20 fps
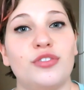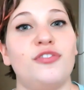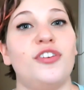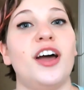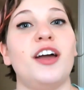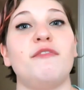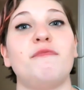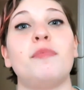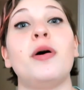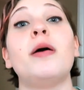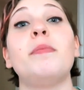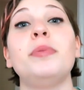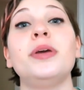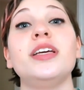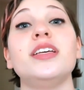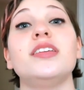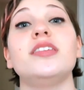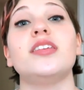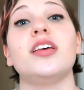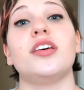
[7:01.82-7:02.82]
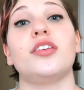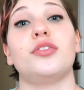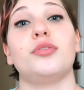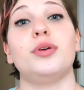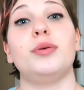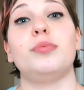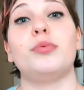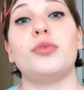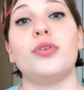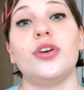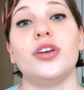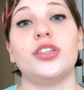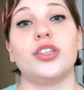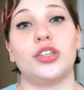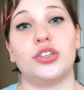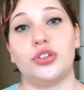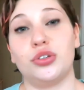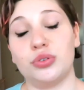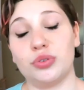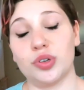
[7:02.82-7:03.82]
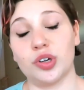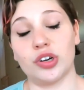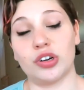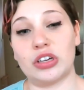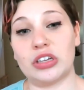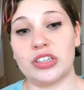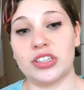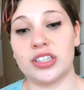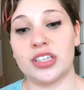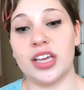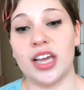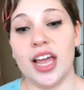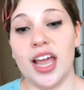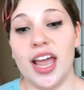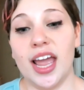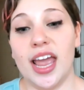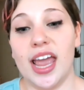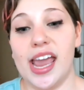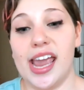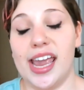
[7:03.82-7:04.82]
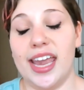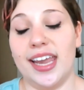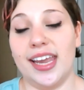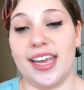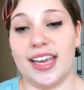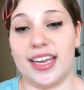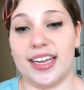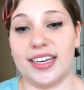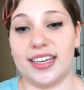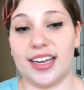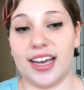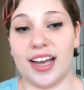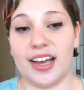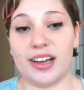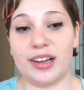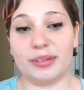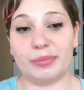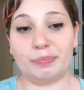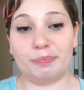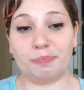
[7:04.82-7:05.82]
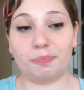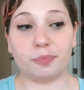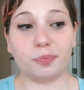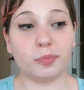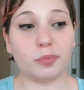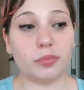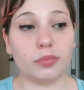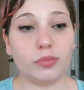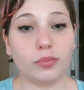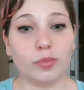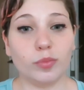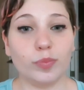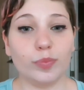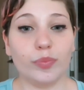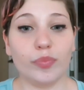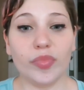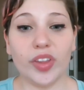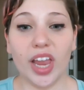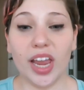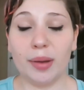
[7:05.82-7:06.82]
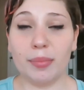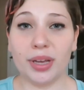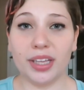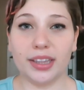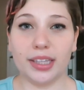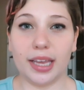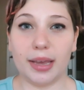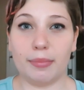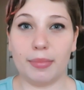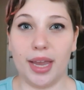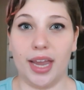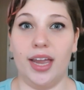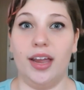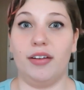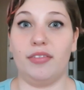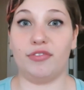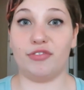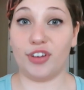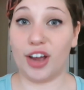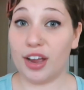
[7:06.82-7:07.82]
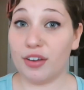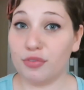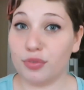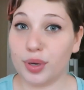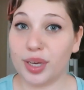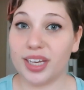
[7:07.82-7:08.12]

to five puppies, three boys and two girls. And um, I met them at five